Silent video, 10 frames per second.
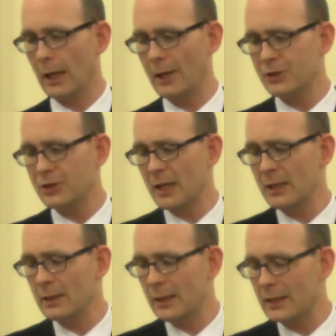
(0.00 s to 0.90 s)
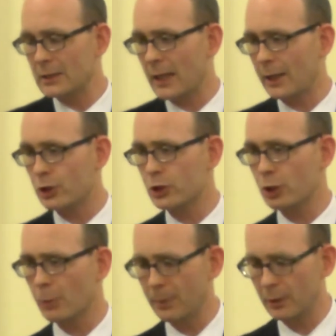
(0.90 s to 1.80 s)
And sin is like a
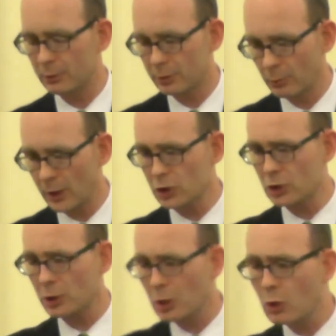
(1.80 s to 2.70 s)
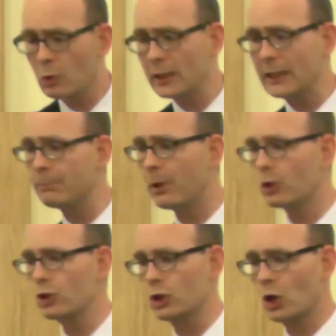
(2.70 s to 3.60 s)
serpent which slowly
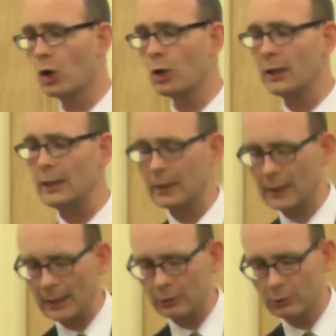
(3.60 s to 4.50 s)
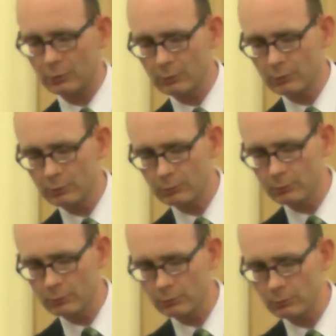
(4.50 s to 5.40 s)
but surely it
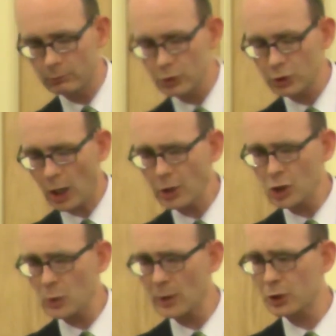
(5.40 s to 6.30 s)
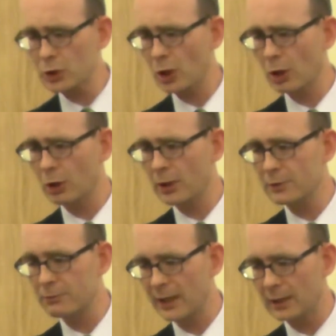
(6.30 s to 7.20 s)
starts to encircle
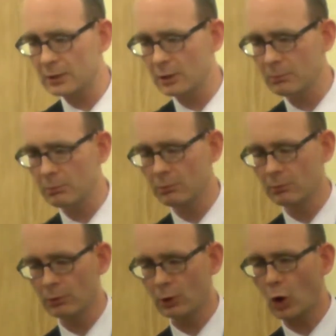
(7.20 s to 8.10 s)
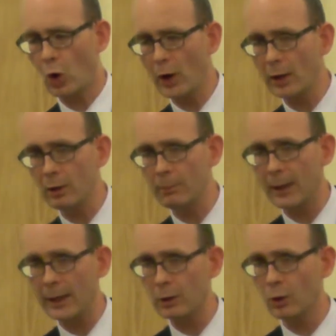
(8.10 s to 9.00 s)
its victim coil
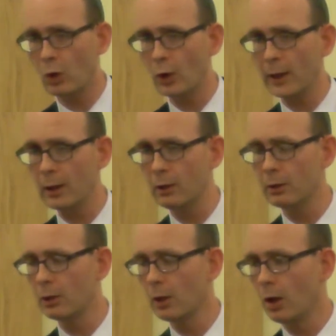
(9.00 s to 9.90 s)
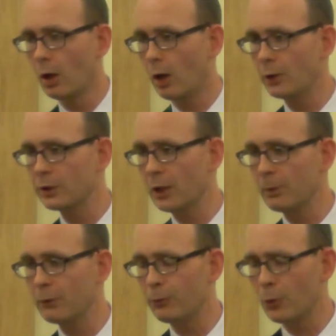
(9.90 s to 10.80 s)
by coil
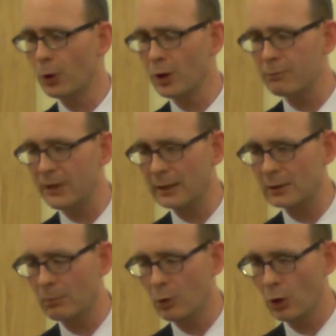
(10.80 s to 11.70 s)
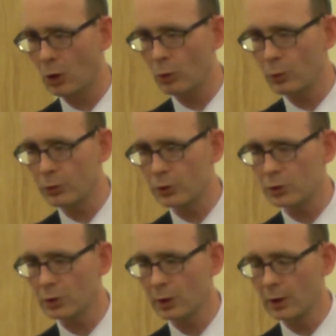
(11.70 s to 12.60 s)
until before the victim
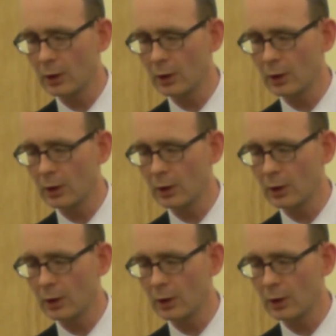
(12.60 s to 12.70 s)
knows